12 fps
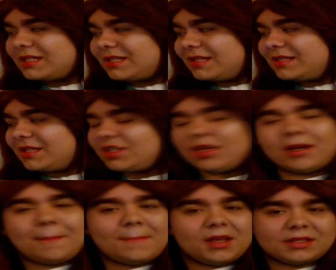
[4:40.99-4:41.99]
It's
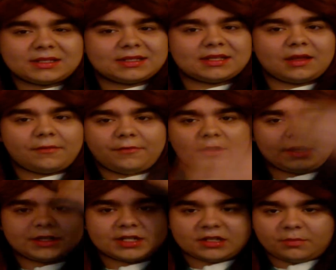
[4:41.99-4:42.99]
such an amazing scent. I
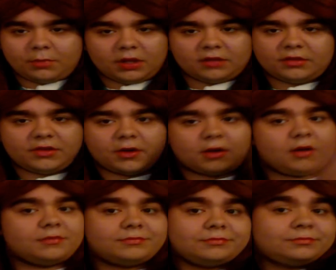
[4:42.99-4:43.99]
feel like I just have to pull out the
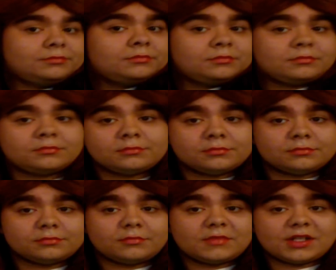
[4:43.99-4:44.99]
tiara.
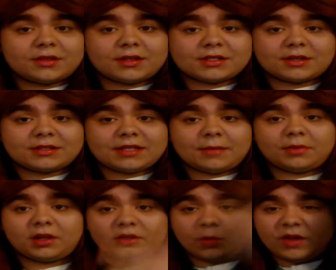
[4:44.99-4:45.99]
Something else I could
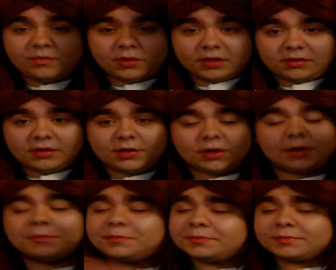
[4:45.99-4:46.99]
say, pull out the weave, pull out the
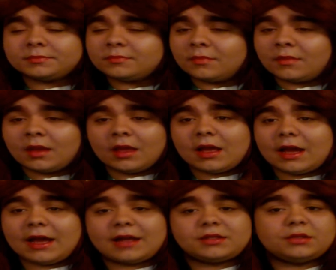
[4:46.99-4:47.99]
tiara.
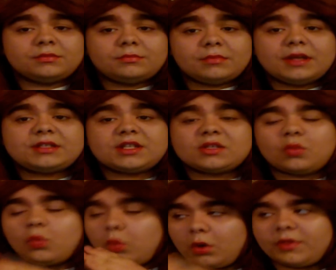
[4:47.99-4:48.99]
I had to. It's
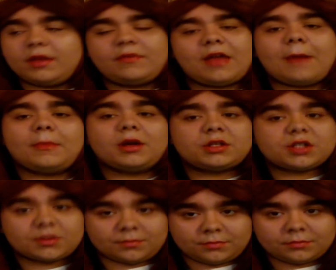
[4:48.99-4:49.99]
just worthy of that
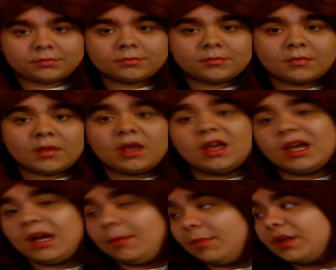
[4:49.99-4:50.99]
much.
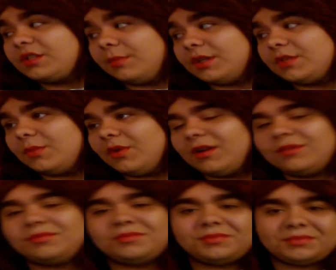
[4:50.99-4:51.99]
And much, much
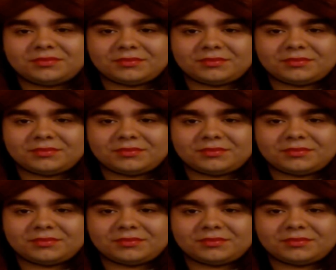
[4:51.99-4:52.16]
more.